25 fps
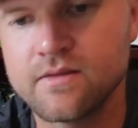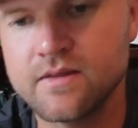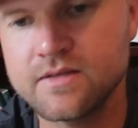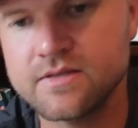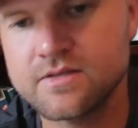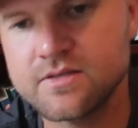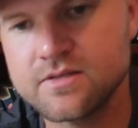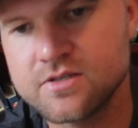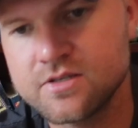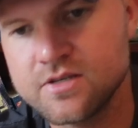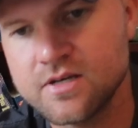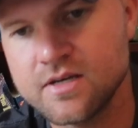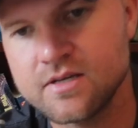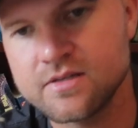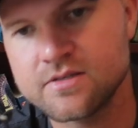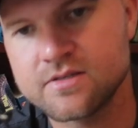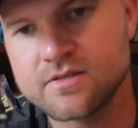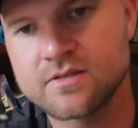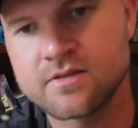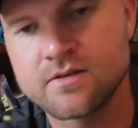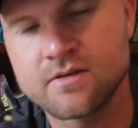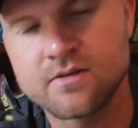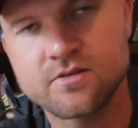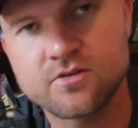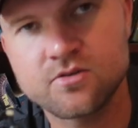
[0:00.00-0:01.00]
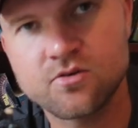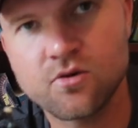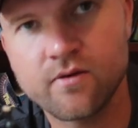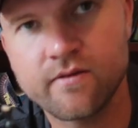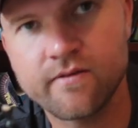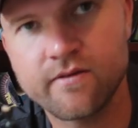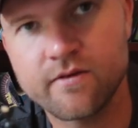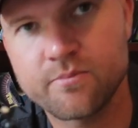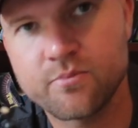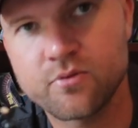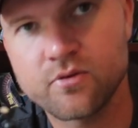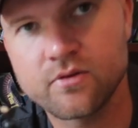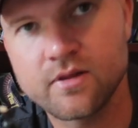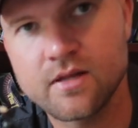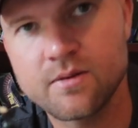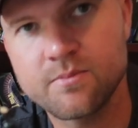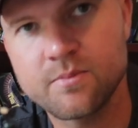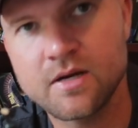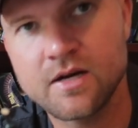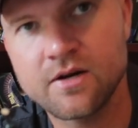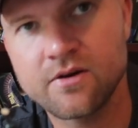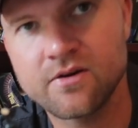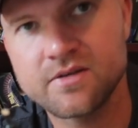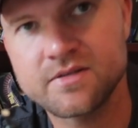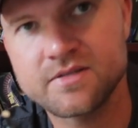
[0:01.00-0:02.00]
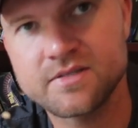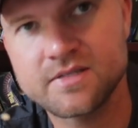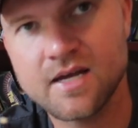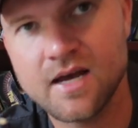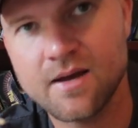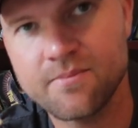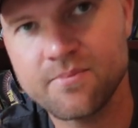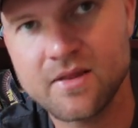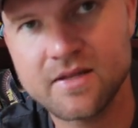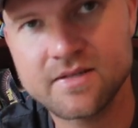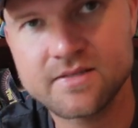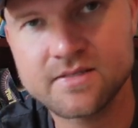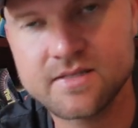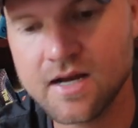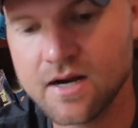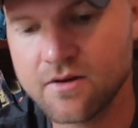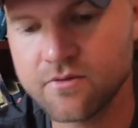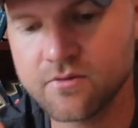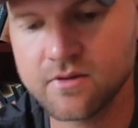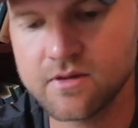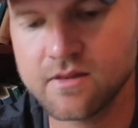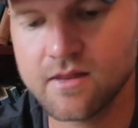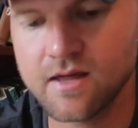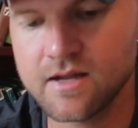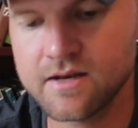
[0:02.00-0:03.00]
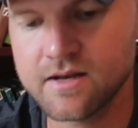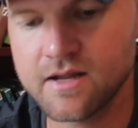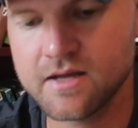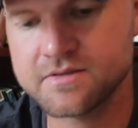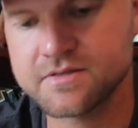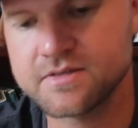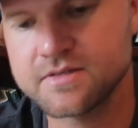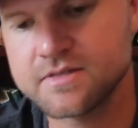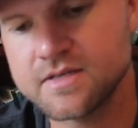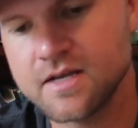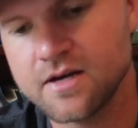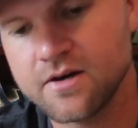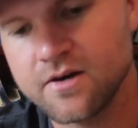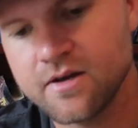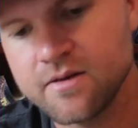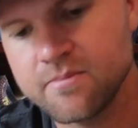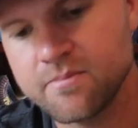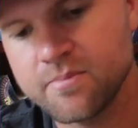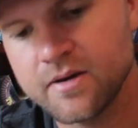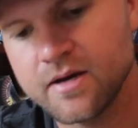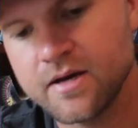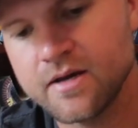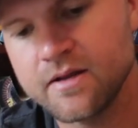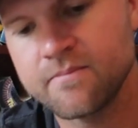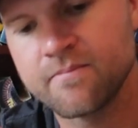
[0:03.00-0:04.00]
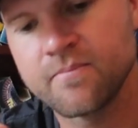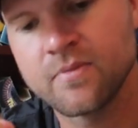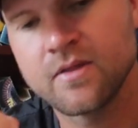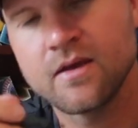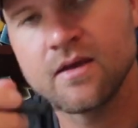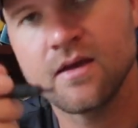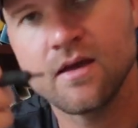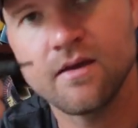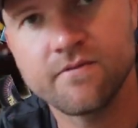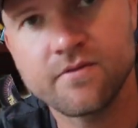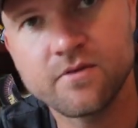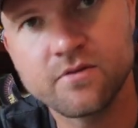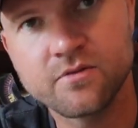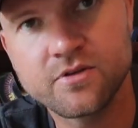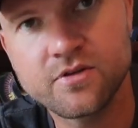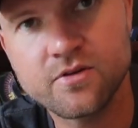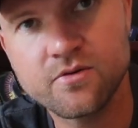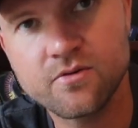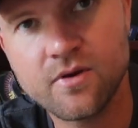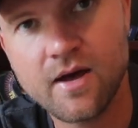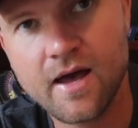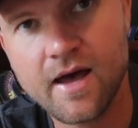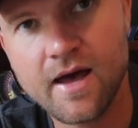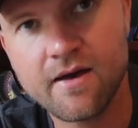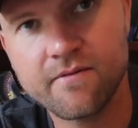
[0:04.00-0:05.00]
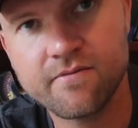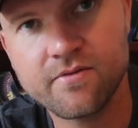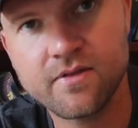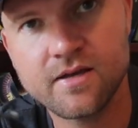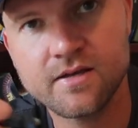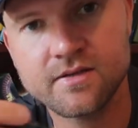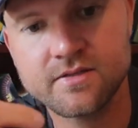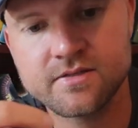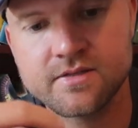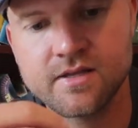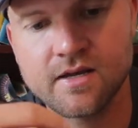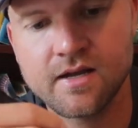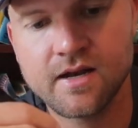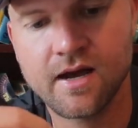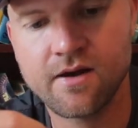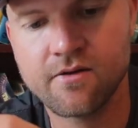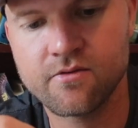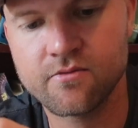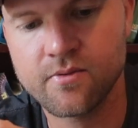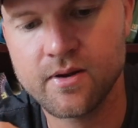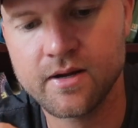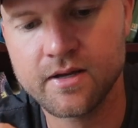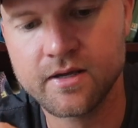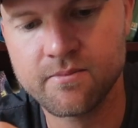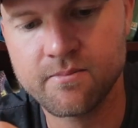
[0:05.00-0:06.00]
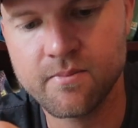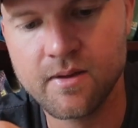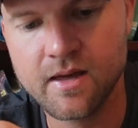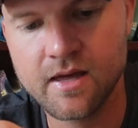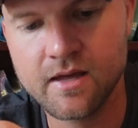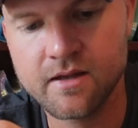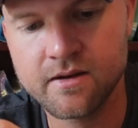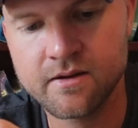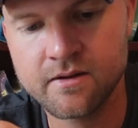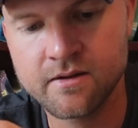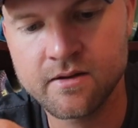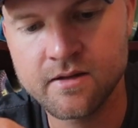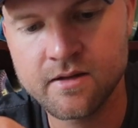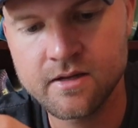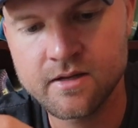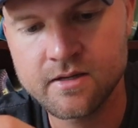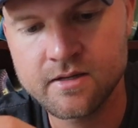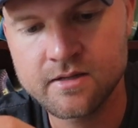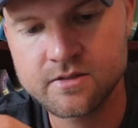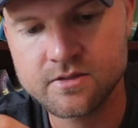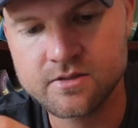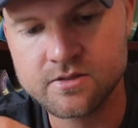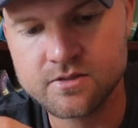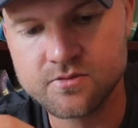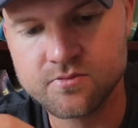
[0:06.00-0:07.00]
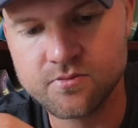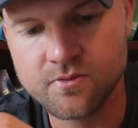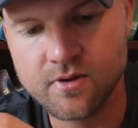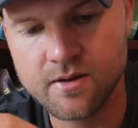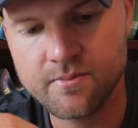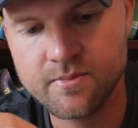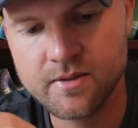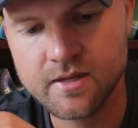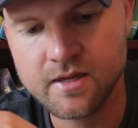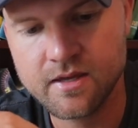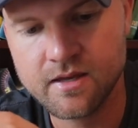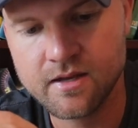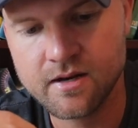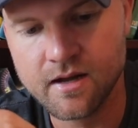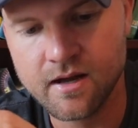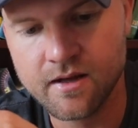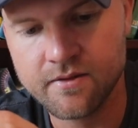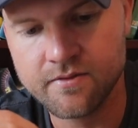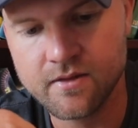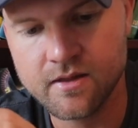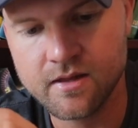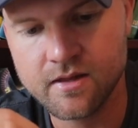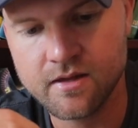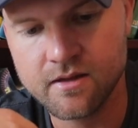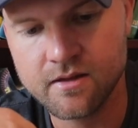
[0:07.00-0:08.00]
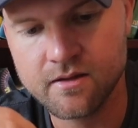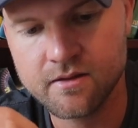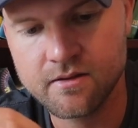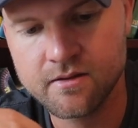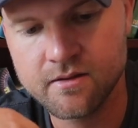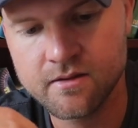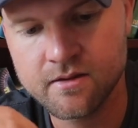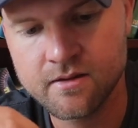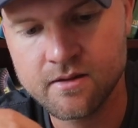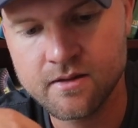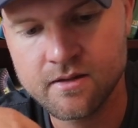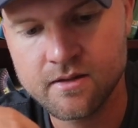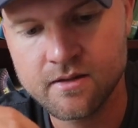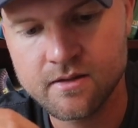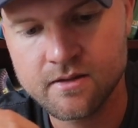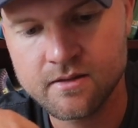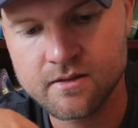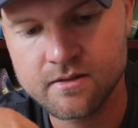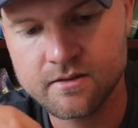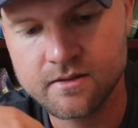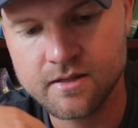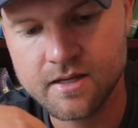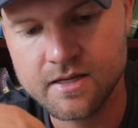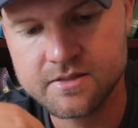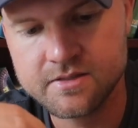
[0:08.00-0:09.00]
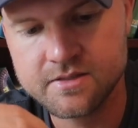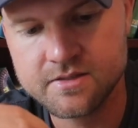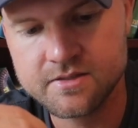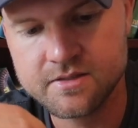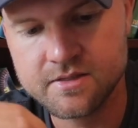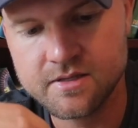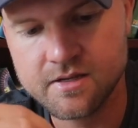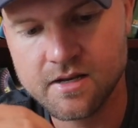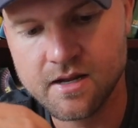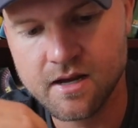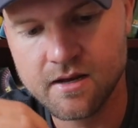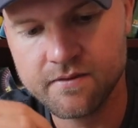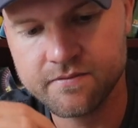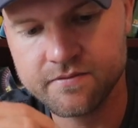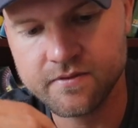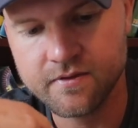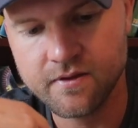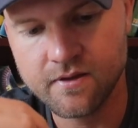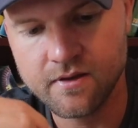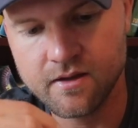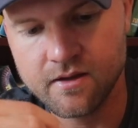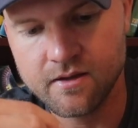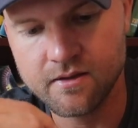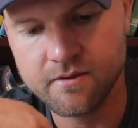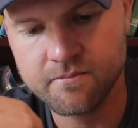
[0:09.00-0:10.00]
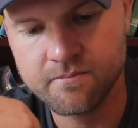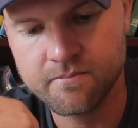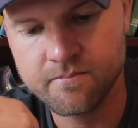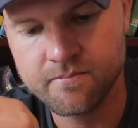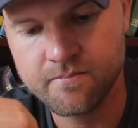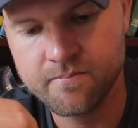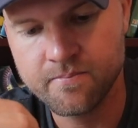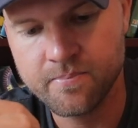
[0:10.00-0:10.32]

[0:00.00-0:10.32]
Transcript: this is just sort of a preliminary step that's not really that necessary, but if you do have this, then I would recommend just rubbing it on the lenses enough to